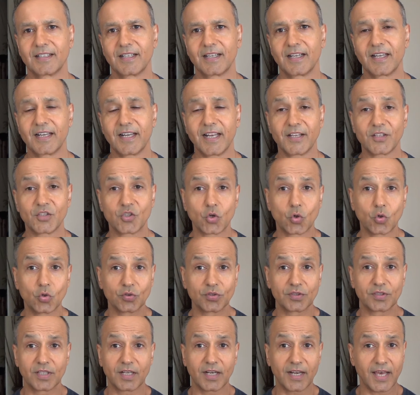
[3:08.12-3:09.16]
And I
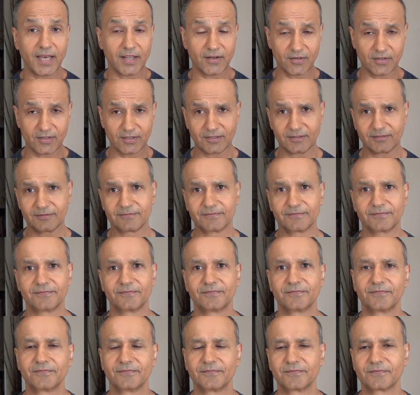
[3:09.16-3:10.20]
chose the latter.
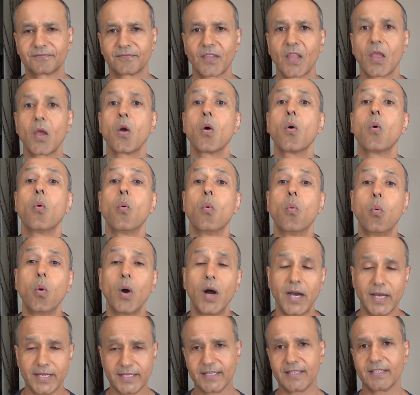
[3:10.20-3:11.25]

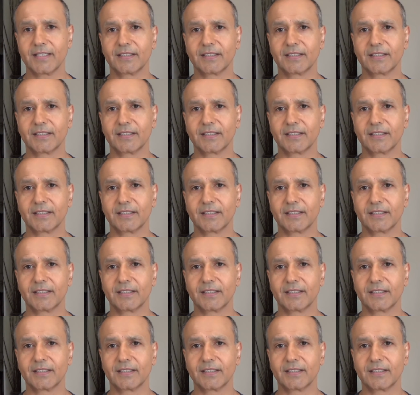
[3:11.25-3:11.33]
Why?